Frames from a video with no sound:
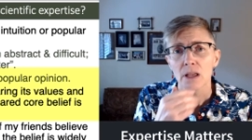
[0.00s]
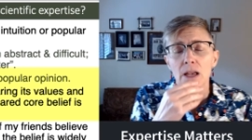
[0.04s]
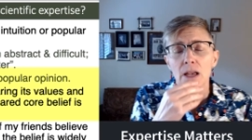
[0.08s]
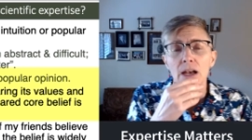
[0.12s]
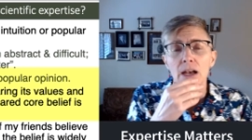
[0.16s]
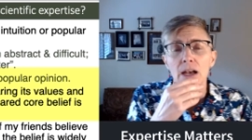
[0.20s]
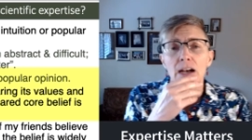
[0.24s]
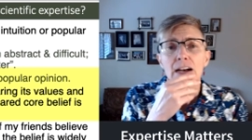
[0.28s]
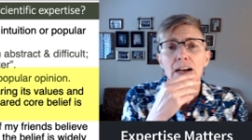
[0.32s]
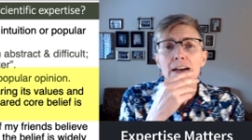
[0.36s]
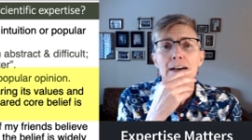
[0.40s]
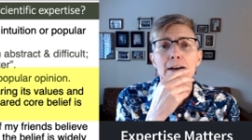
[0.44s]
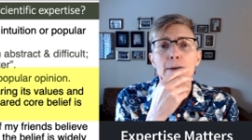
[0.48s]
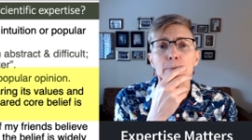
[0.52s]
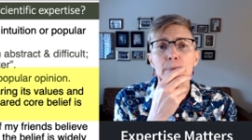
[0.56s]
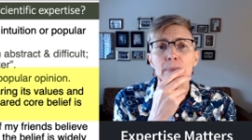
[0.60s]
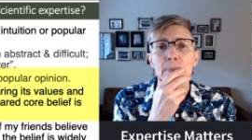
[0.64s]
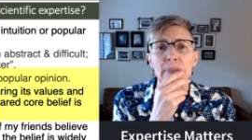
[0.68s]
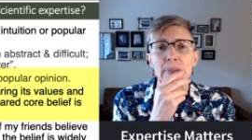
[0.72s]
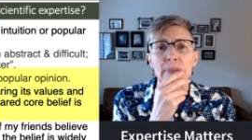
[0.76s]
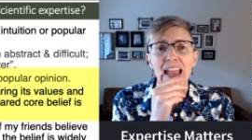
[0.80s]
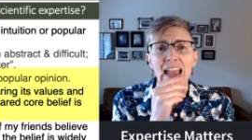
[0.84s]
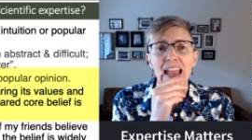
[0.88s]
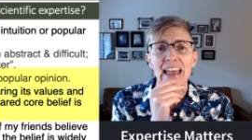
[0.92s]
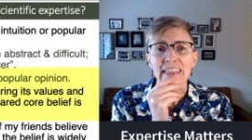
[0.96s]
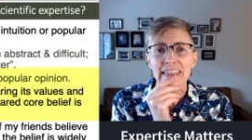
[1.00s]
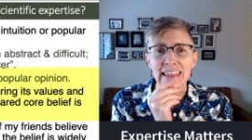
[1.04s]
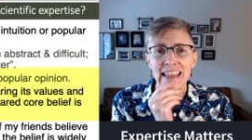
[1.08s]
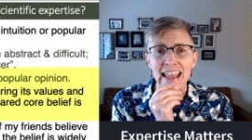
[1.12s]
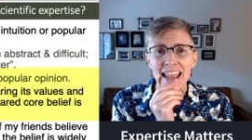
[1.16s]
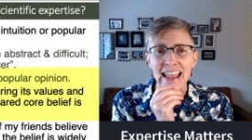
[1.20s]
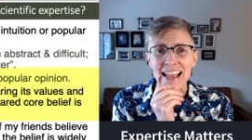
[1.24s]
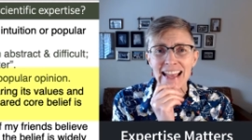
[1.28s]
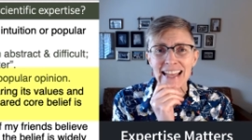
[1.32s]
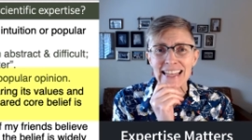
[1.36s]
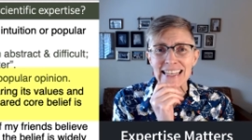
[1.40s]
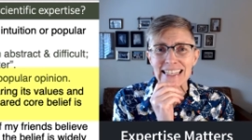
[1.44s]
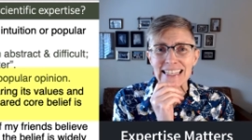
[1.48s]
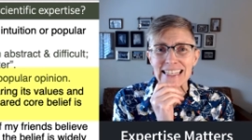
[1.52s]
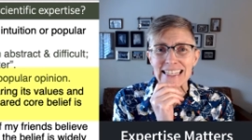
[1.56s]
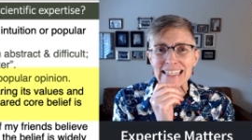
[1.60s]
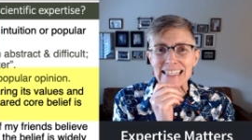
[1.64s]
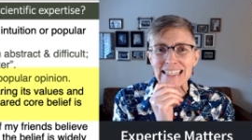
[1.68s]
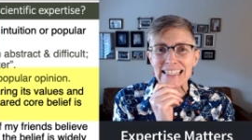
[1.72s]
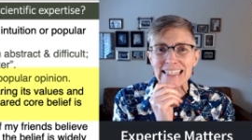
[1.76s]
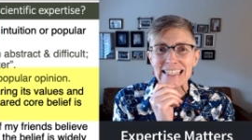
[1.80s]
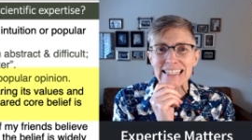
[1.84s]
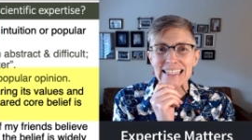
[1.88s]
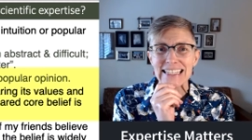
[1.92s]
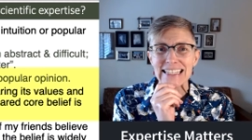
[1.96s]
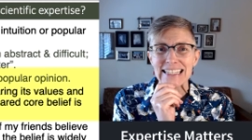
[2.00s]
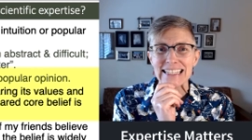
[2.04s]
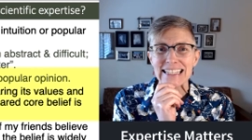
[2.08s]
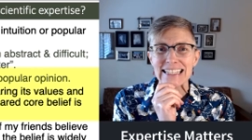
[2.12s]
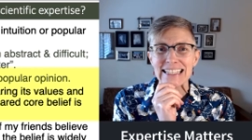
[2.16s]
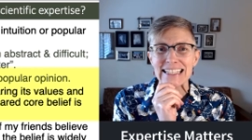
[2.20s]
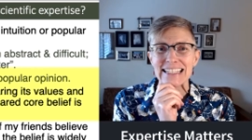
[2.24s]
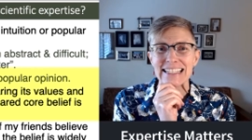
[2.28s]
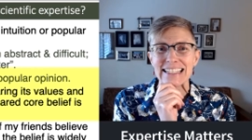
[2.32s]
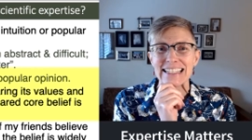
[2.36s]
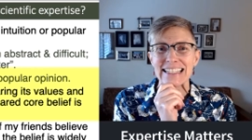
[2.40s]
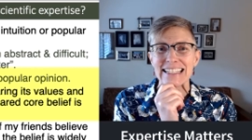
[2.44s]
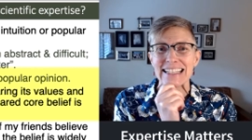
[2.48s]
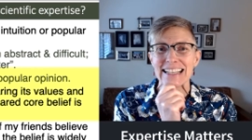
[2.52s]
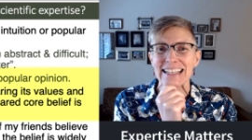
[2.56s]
Um, and that uh,